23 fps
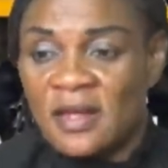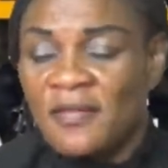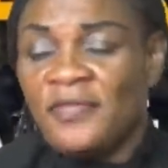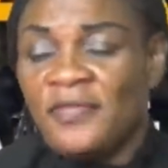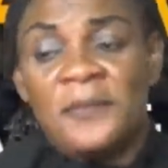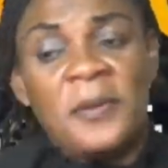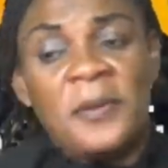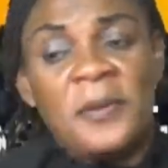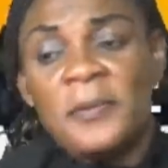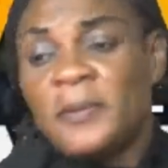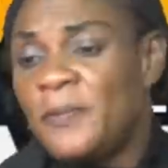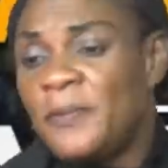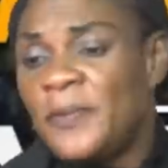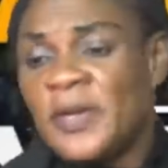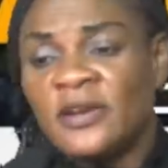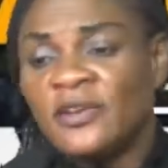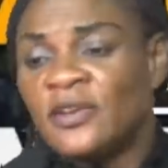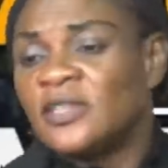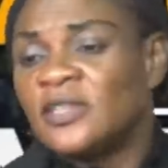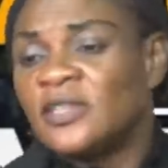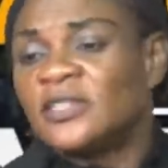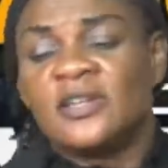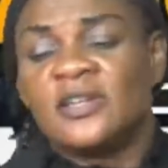The PPP are
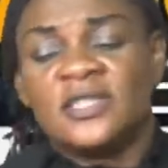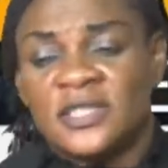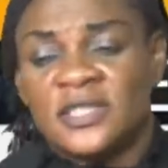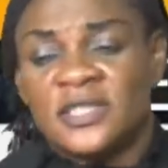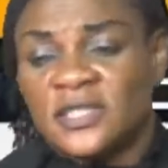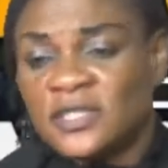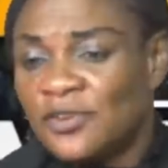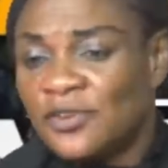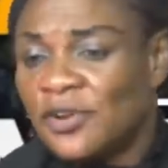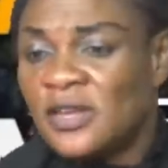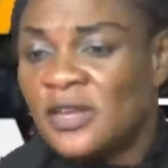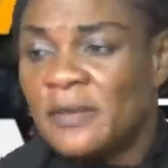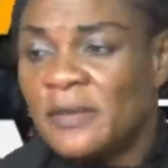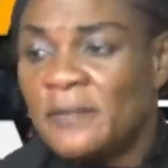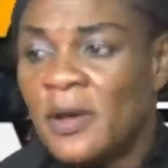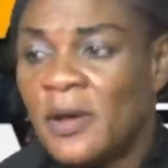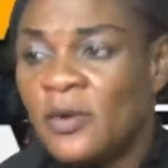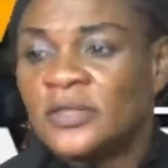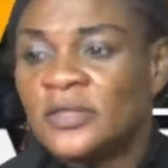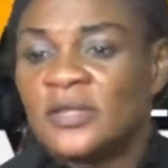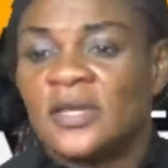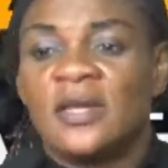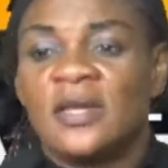not concerned
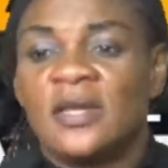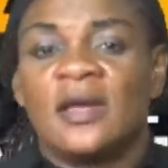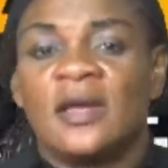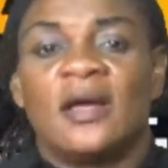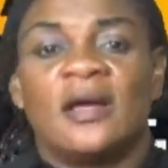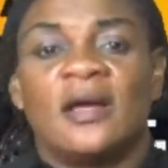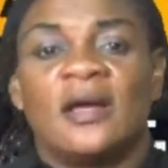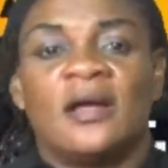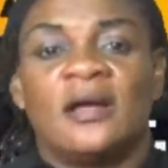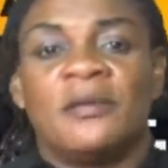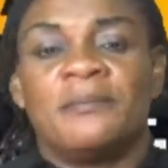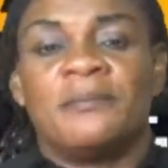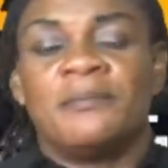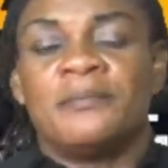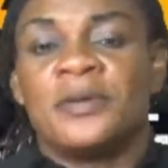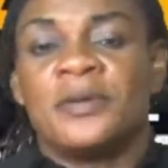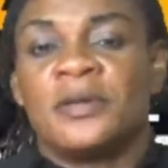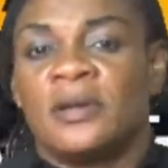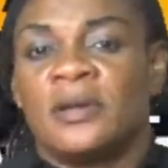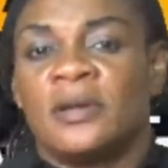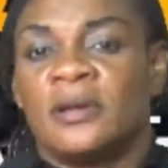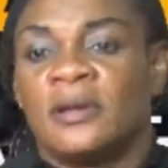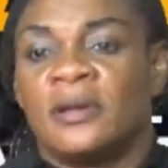about um,
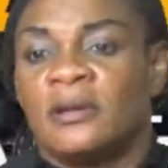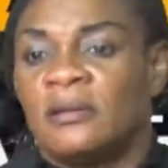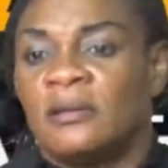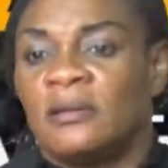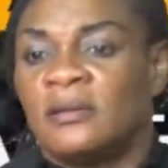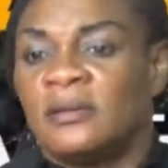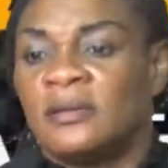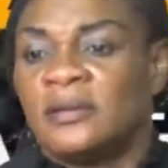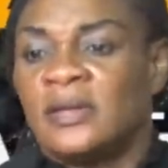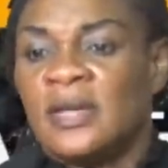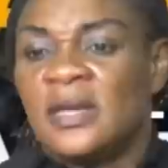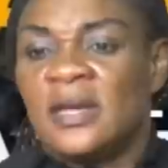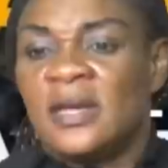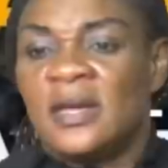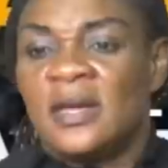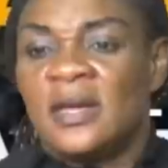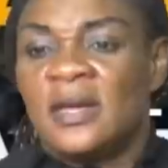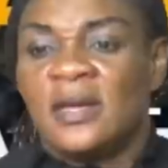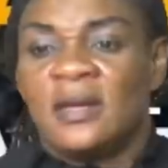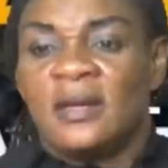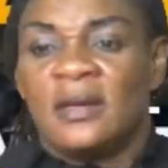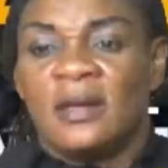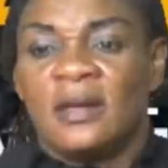uh-huh
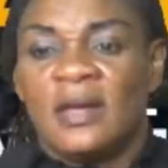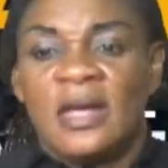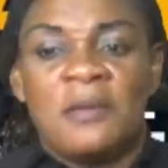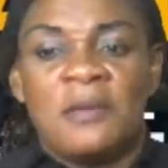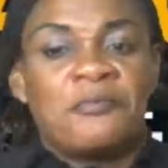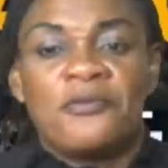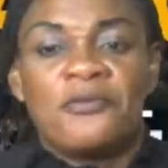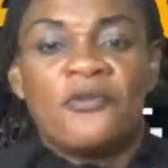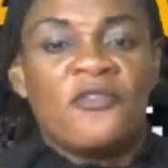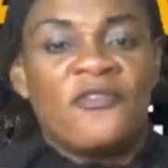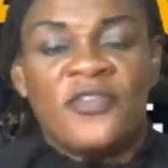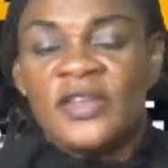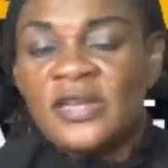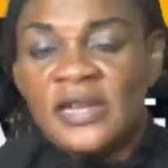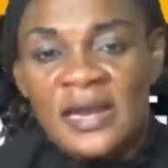improving the